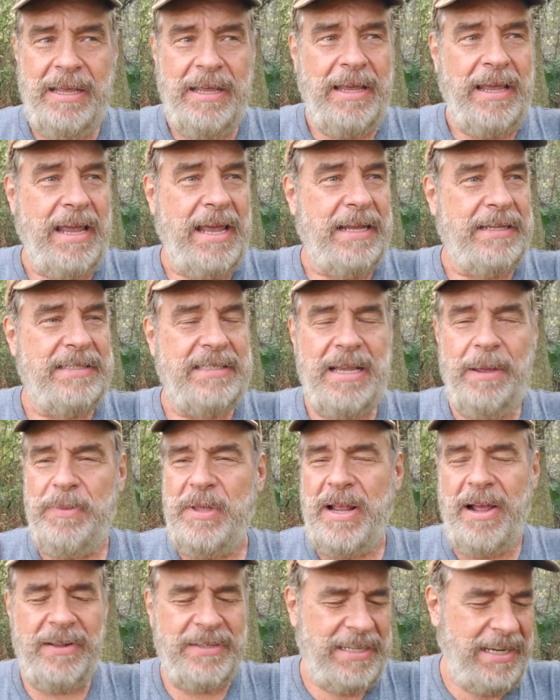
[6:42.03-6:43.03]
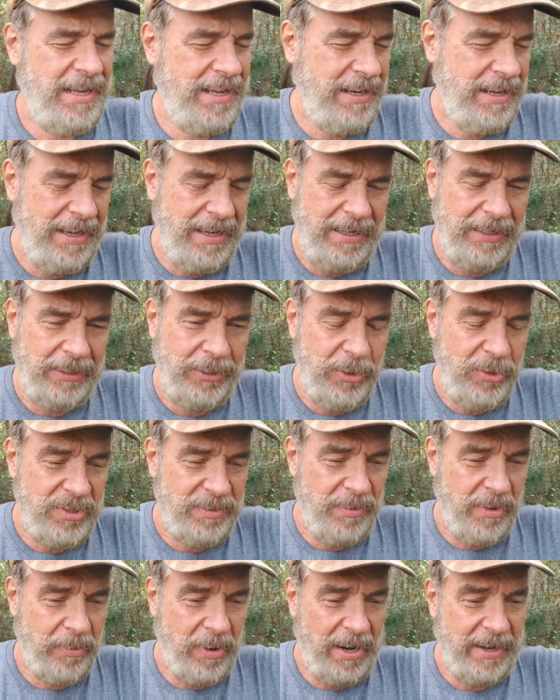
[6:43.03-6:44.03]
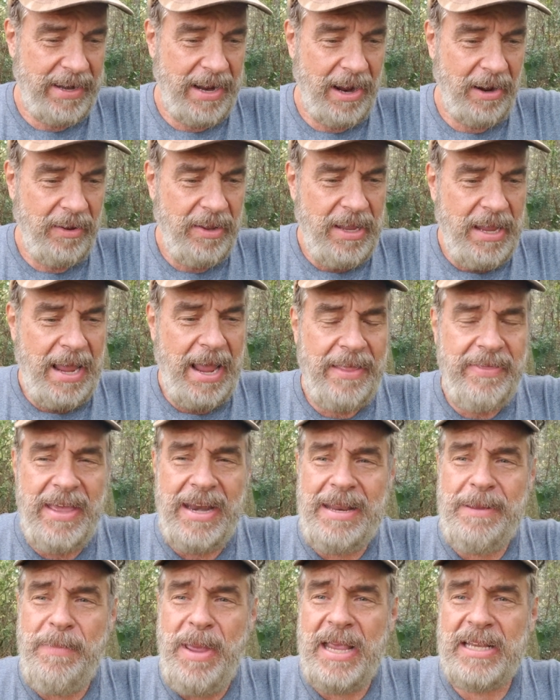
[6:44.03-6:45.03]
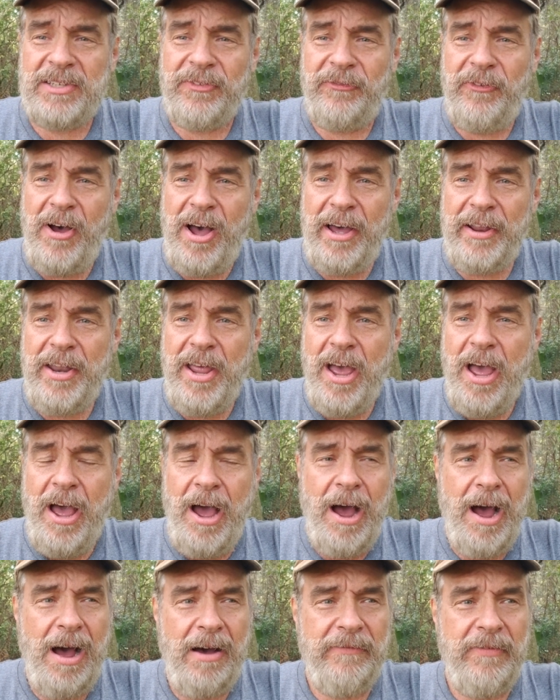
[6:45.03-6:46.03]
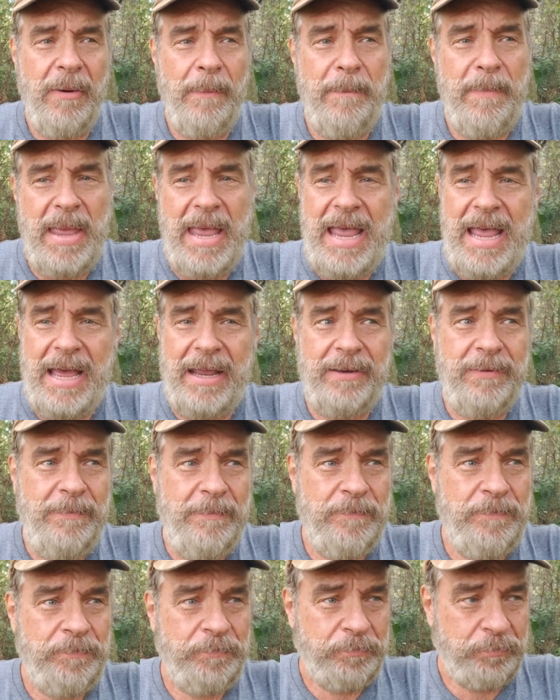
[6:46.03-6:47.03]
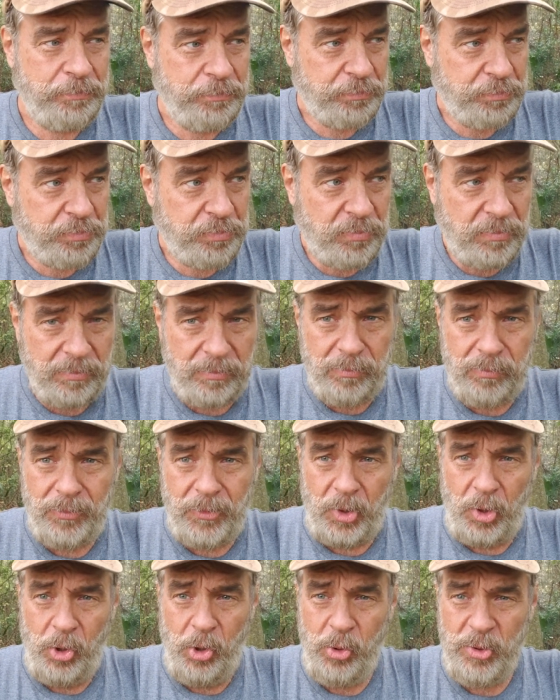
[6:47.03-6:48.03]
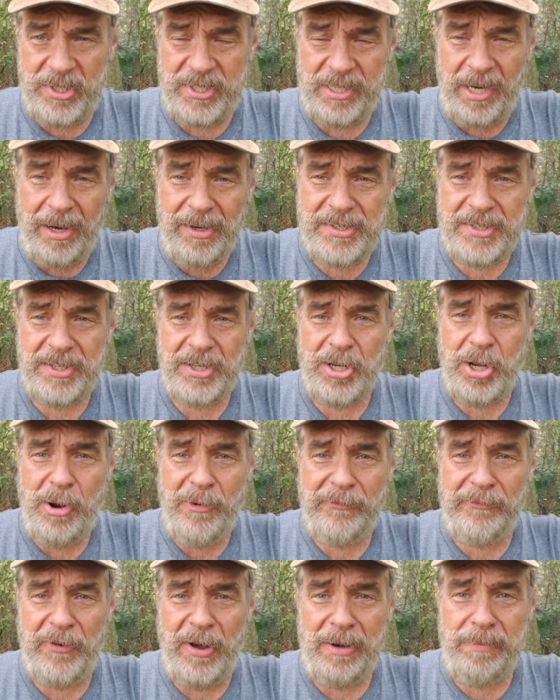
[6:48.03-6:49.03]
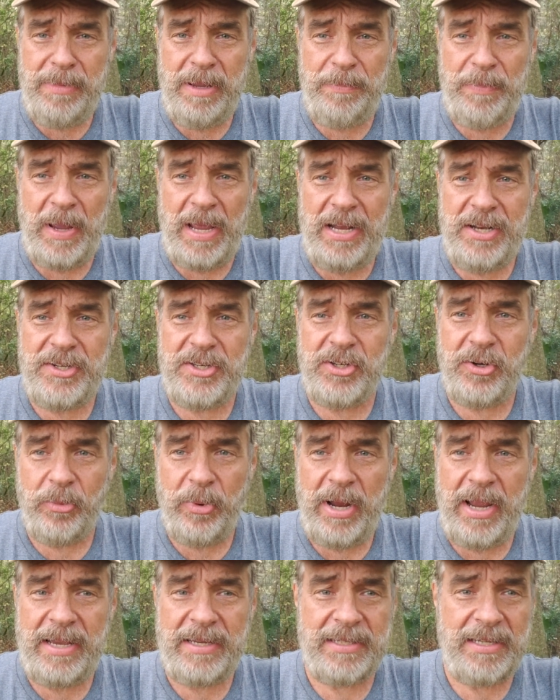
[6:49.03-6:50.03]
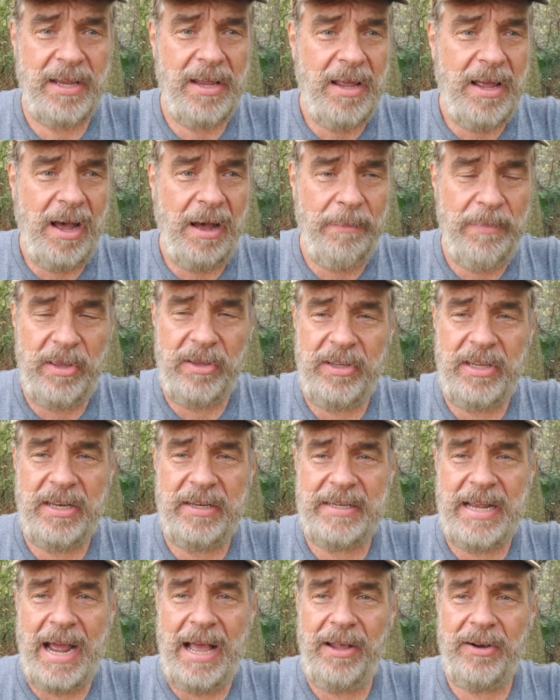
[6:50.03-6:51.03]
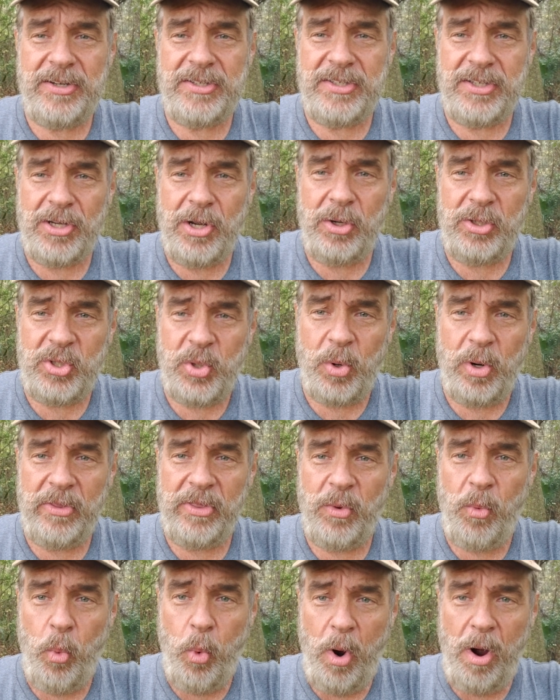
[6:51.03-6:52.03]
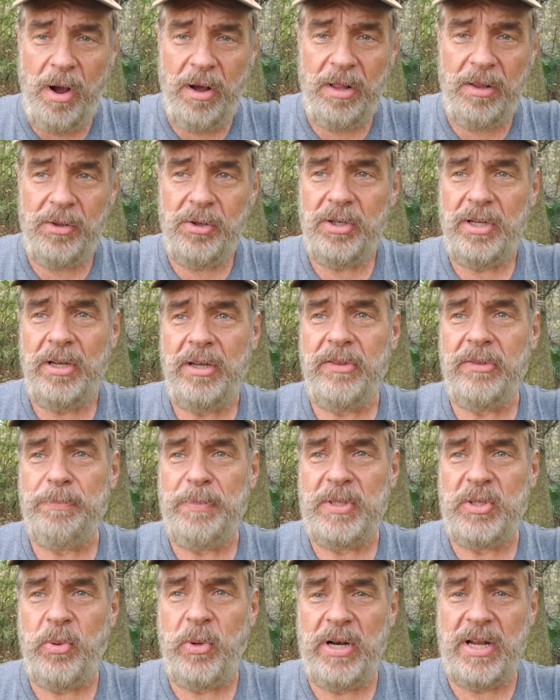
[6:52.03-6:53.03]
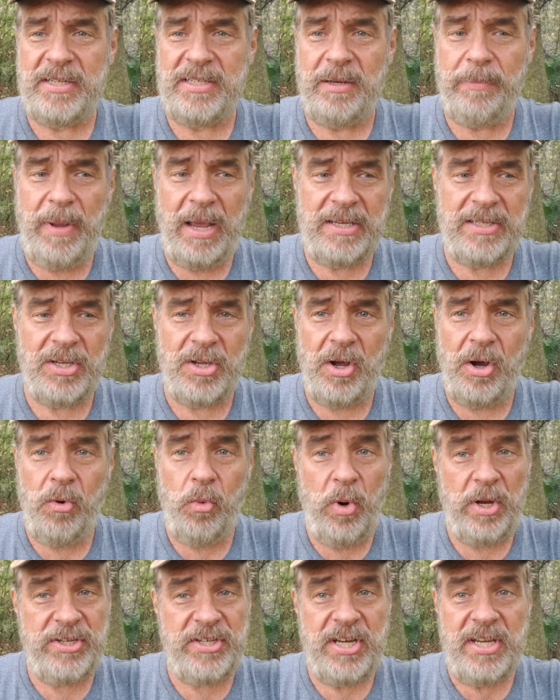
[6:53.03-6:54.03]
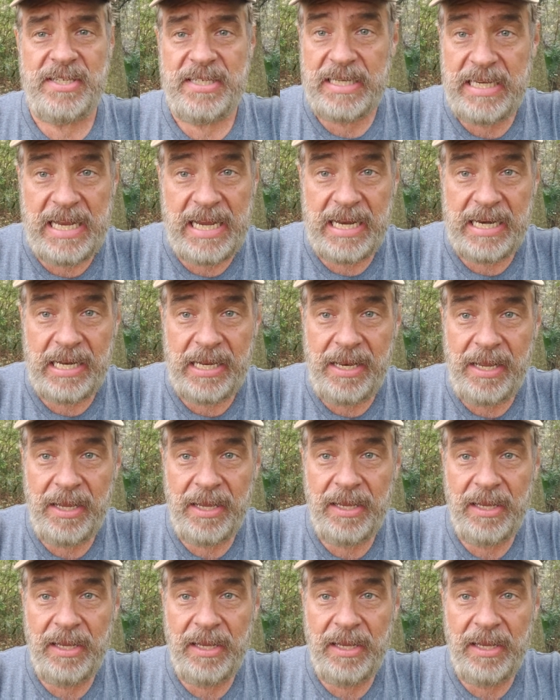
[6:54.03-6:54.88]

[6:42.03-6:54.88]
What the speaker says: And something else, and it eludes me right now. And then he makes fun of a man who starts the GoFundMe page to raise $1 million to go toward the wall between us and Mexico, which is needed.